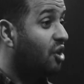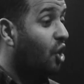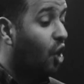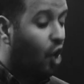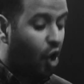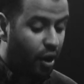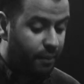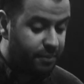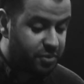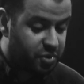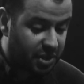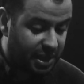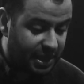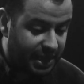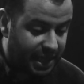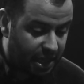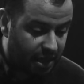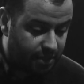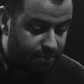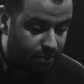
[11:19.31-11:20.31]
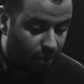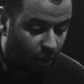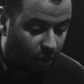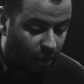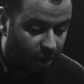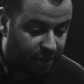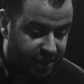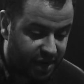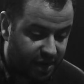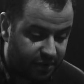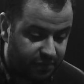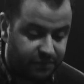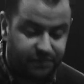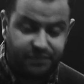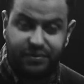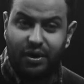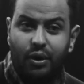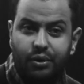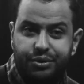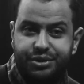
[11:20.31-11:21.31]
armed with little more than a
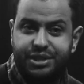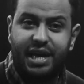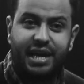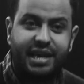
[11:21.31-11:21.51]
vote